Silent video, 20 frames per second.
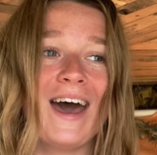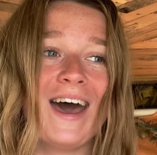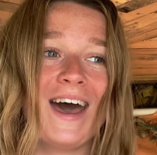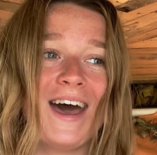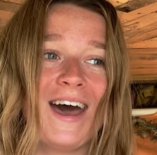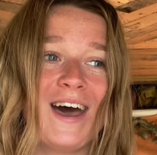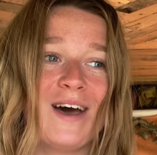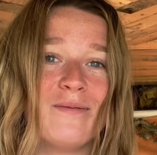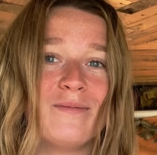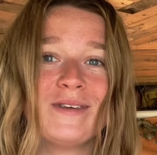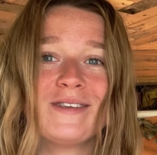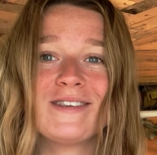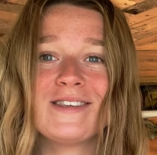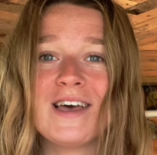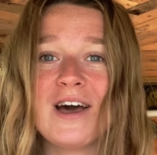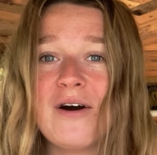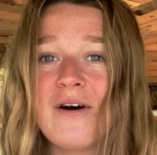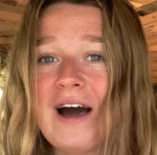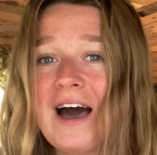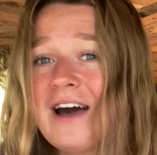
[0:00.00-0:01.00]

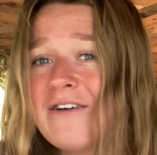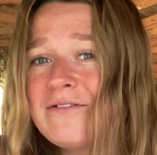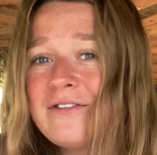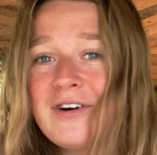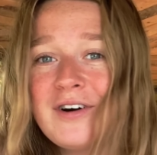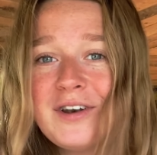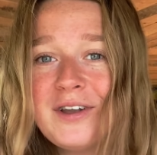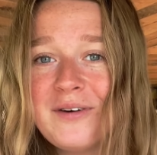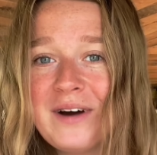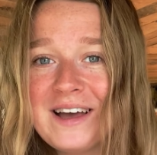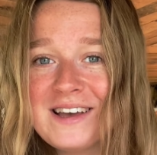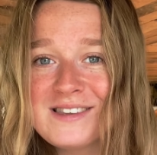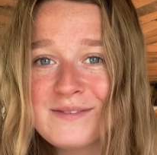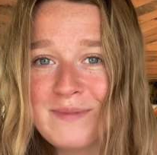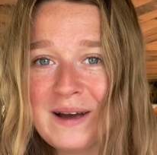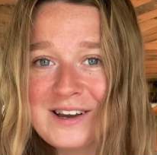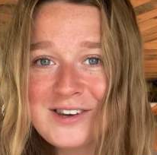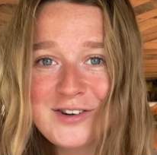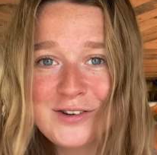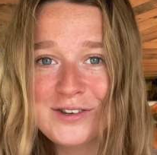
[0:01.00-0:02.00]
So I've got nowhere
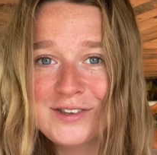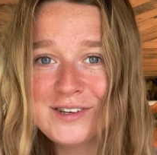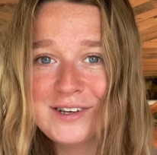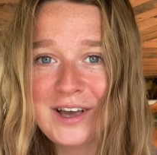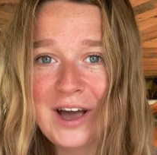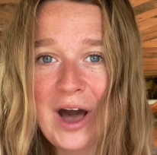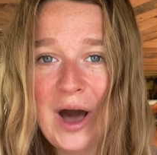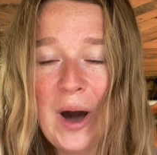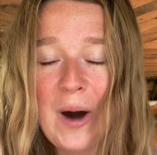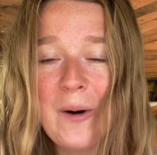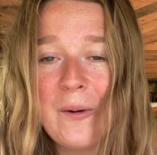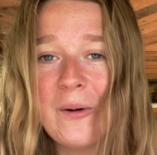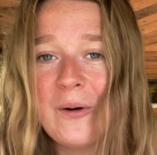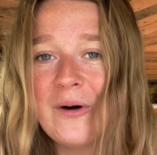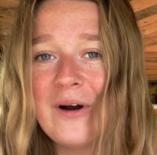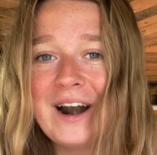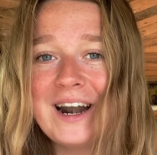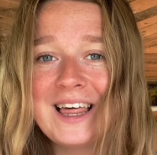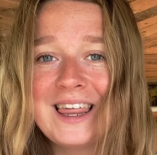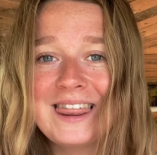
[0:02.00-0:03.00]
special to go
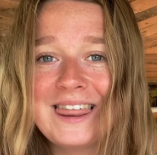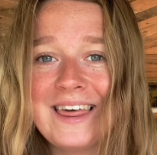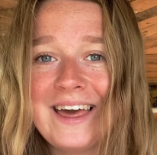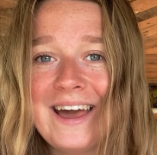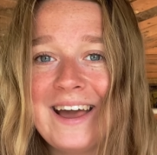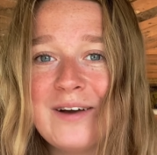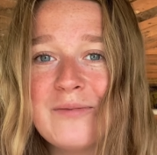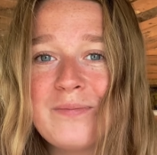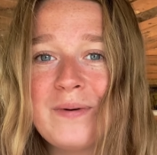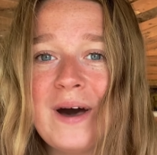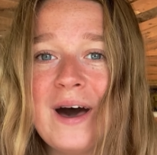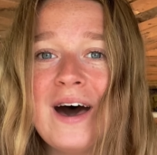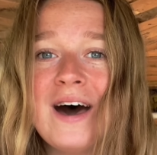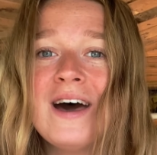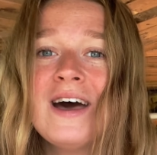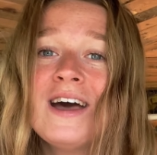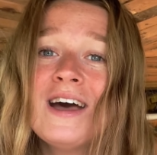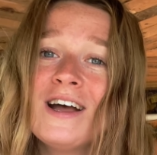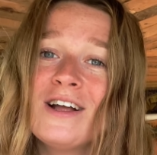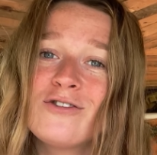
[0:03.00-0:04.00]
or anything,
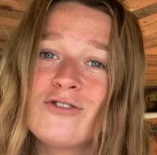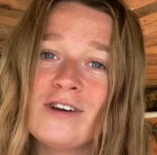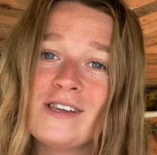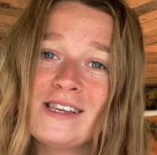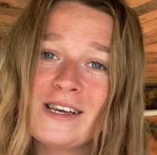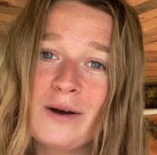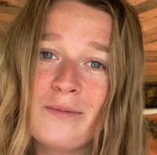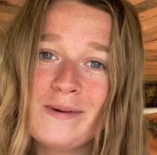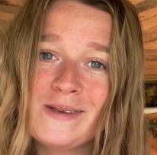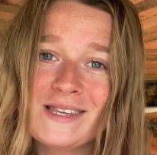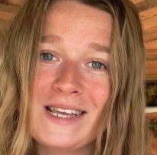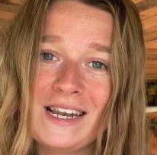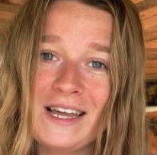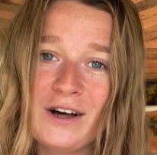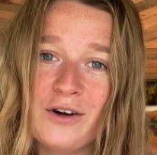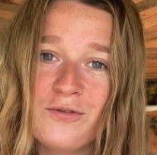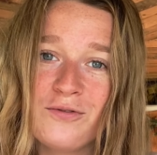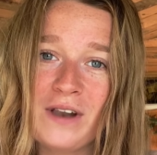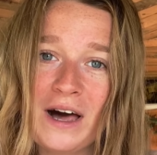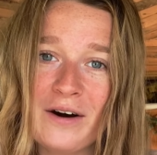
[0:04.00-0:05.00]
but dressing up as a
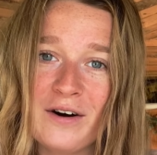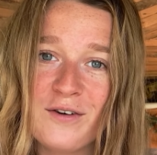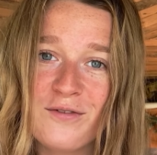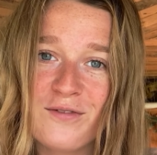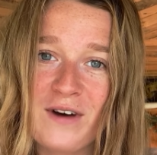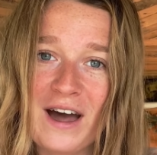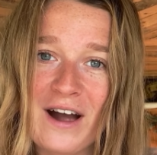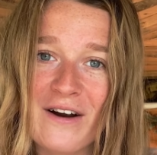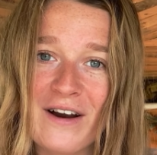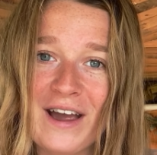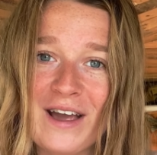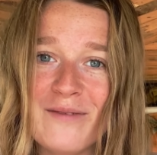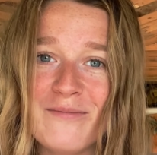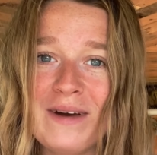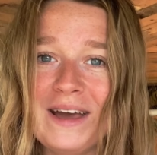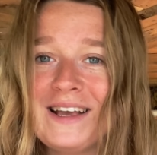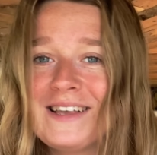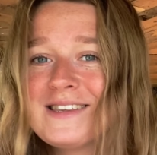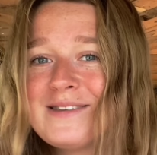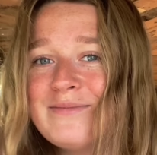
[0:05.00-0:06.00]
little flower fairy
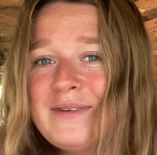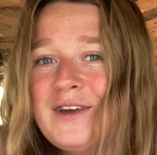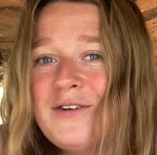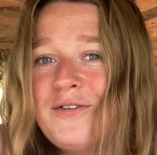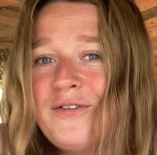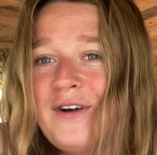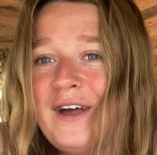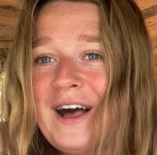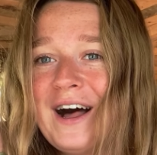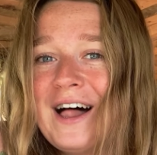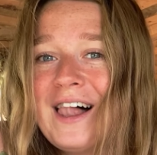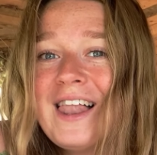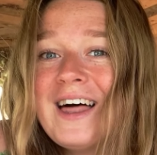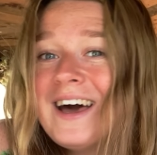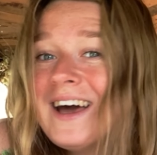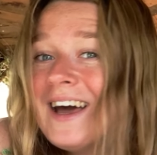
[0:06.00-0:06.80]
makes me feel